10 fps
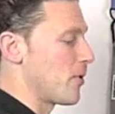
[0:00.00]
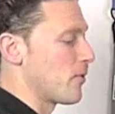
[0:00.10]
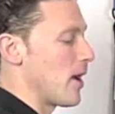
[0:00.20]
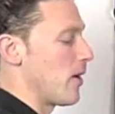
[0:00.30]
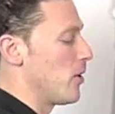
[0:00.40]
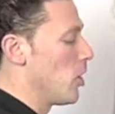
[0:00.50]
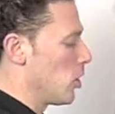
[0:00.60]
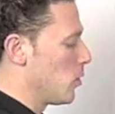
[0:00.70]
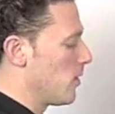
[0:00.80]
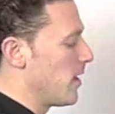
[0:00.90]
around.
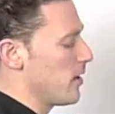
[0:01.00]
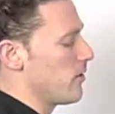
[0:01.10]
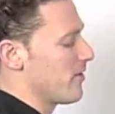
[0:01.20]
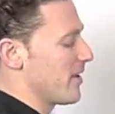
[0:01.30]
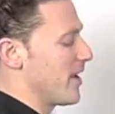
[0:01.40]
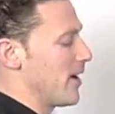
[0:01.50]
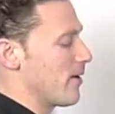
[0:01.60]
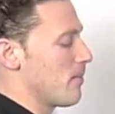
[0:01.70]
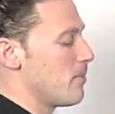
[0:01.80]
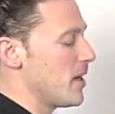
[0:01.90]
You would then use the
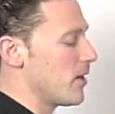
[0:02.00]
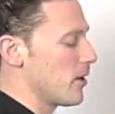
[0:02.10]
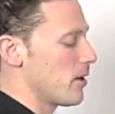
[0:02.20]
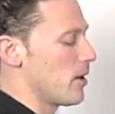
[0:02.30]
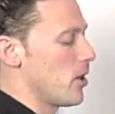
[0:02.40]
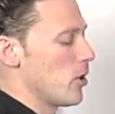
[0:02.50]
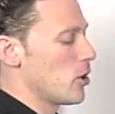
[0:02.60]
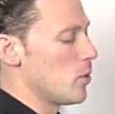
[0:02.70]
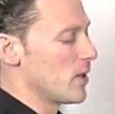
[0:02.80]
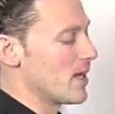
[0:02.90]
carabiner.
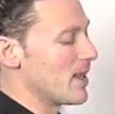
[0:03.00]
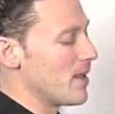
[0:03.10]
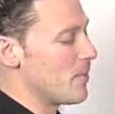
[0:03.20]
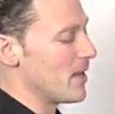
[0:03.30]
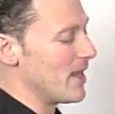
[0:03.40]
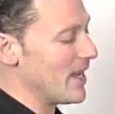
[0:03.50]
You would clip it